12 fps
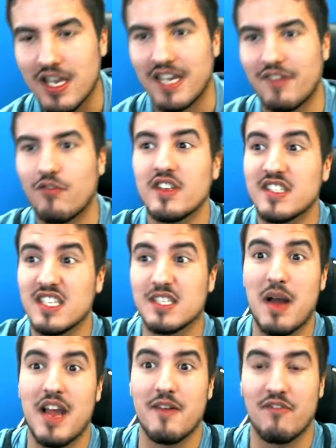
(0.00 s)
Like for instance,
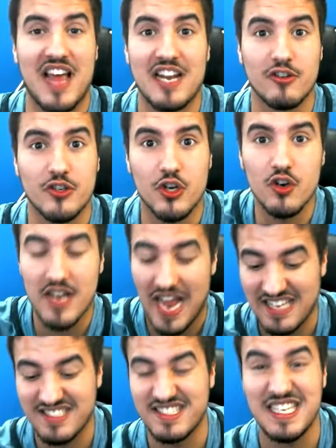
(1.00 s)
my flannel shirt
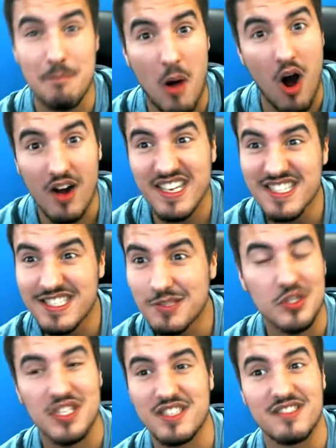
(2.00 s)
has deep pockets,
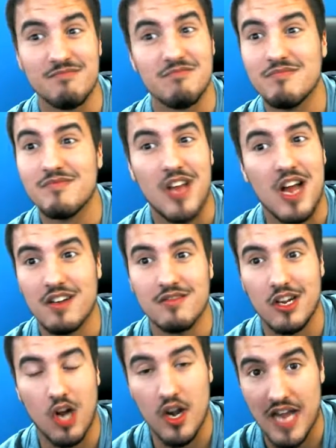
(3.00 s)
which is not
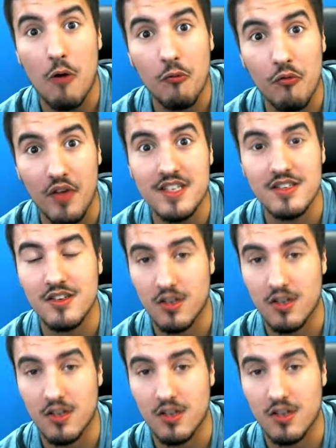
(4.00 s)
an outfit.